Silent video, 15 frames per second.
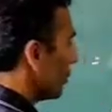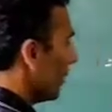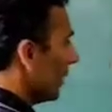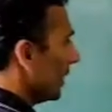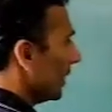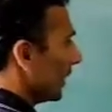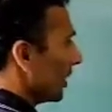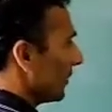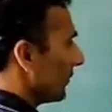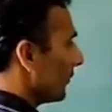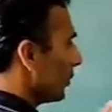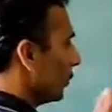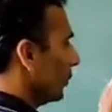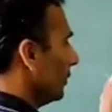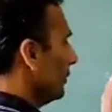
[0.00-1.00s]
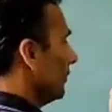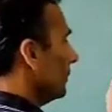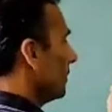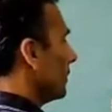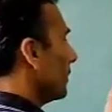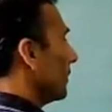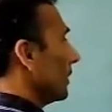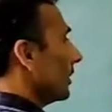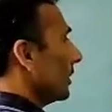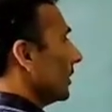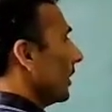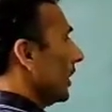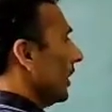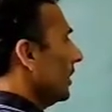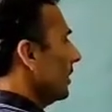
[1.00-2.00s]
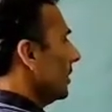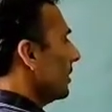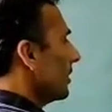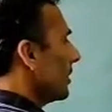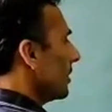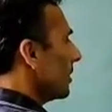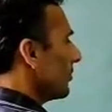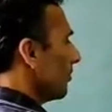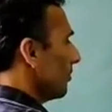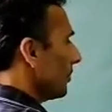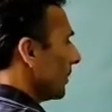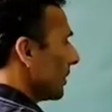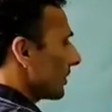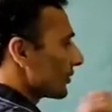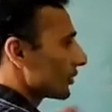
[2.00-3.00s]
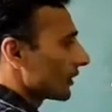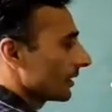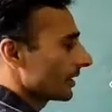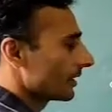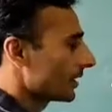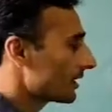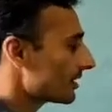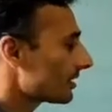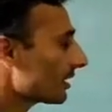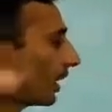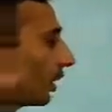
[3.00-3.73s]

will give you earning per share. This